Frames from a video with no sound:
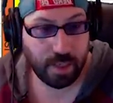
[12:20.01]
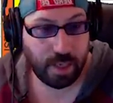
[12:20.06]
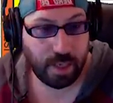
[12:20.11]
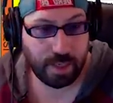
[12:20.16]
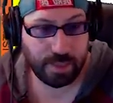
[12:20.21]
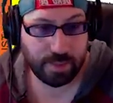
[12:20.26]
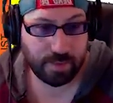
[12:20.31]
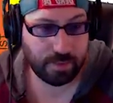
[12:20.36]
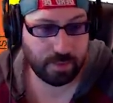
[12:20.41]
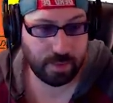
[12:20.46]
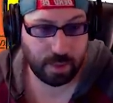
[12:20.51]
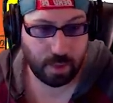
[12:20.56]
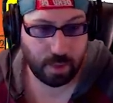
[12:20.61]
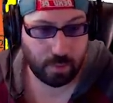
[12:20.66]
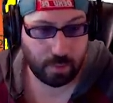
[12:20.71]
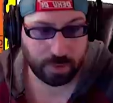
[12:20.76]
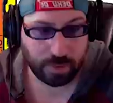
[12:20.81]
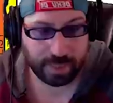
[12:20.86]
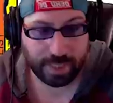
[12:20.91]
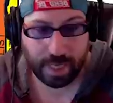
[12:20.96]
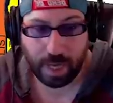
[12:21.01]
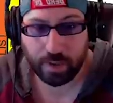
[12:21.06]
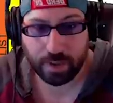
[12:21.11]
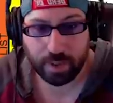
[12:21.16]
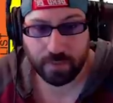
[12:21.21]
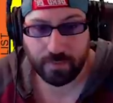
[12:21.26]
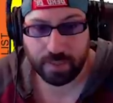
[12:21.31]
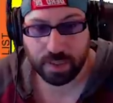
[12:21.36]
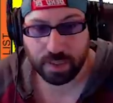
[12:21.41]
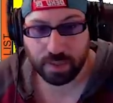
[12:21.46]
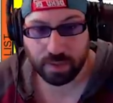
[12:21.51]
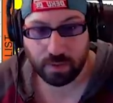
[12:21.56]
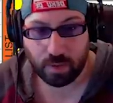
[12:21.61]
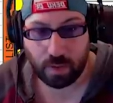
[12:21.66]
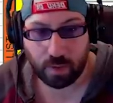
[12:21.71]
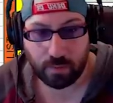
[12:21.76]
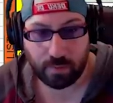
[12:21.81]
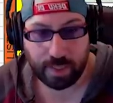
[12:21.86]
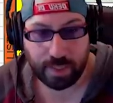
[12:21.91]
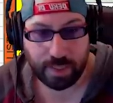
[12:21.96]
And, you know, the calculations are
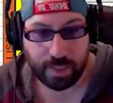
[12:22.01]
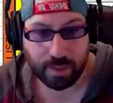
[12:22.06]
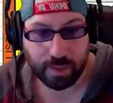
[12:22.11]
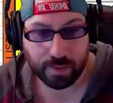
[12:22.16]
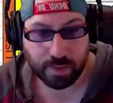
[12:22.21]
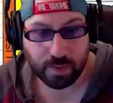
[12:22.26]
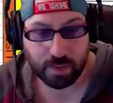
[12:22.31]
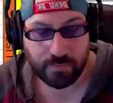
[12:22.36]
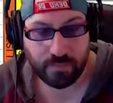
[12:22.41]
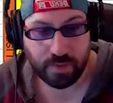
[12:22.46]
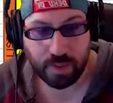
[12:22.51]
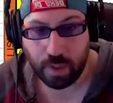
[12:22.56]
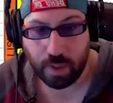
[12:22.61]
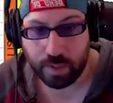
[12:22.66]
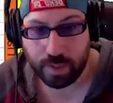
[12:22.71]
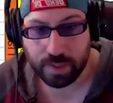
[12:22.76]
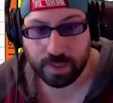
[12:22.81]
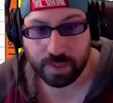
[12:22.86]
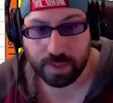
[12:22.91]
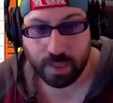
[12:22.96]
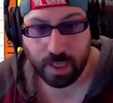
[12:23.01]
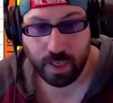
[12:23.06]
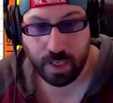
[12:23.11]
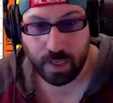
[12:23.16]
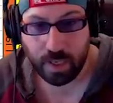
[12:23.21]
all right here. So if you notice,